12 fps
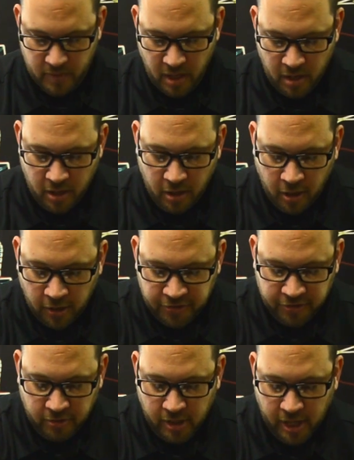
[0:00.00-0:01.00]

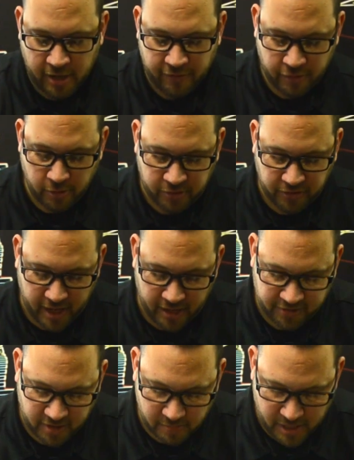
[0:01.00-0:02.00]
Also, a lot of folks
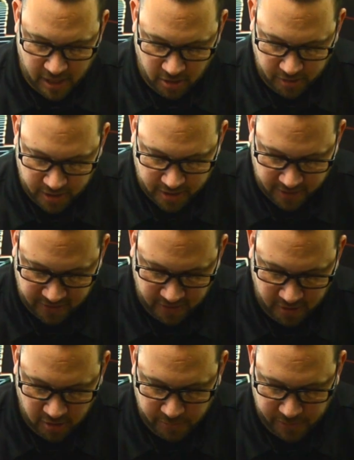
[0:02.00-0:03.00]
ask about this
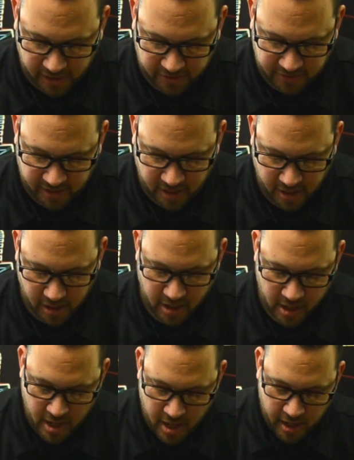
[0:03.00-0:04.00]
little piece
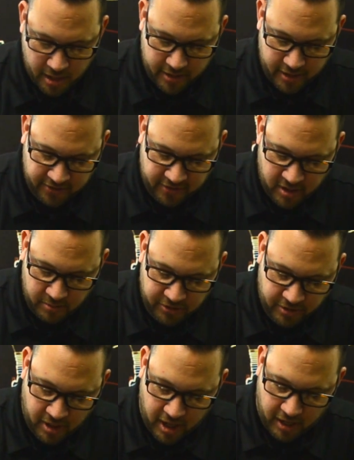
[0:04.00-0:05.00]
here. This
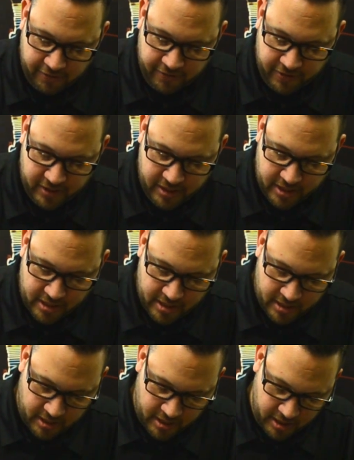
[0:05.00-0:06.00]
comes off.
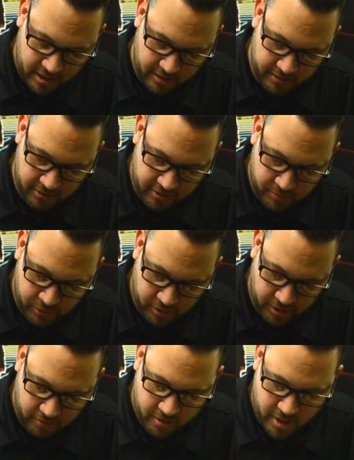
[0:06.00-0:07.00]
You can
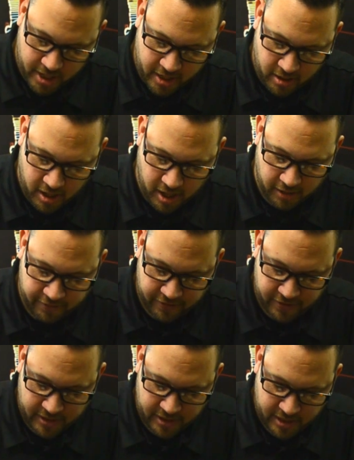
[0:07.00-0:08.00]
pull it right
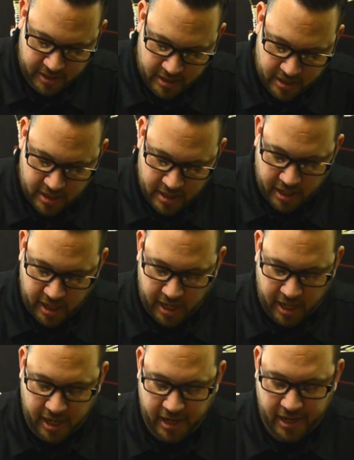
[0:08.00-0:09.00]
off,
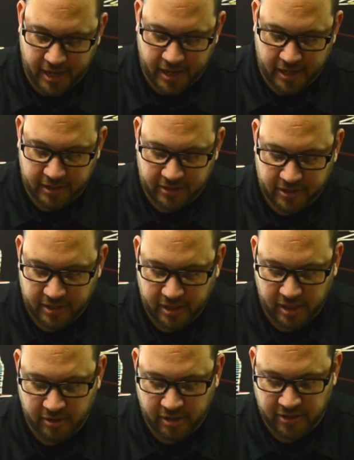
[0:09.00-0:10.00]
and
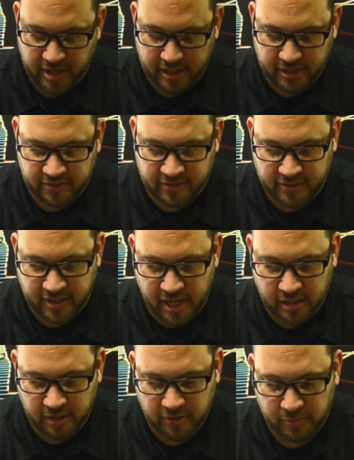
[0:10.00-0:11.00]
you can take the
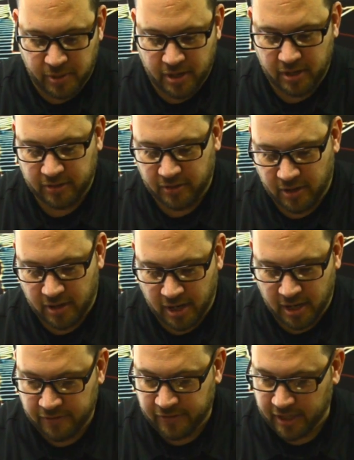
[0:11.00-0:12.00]
stainless part
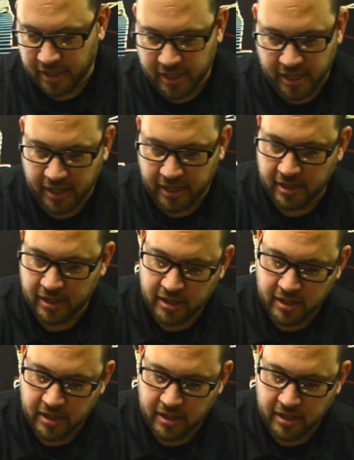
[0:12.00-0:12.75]
off and again